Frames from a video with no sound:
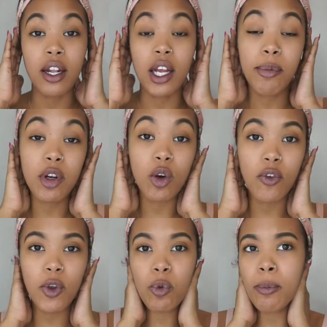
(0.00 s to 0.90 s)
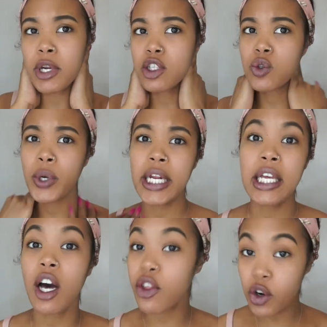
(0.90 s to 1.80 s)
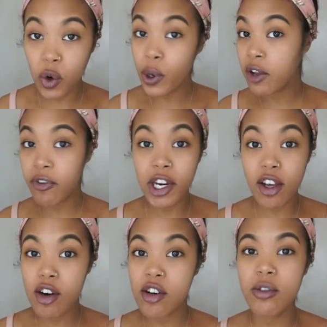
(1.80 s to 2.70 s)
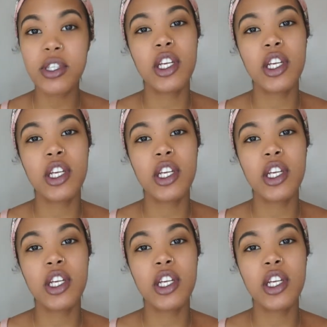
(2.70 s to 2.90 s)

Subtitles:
Let me know if you want me to do any other quick videos,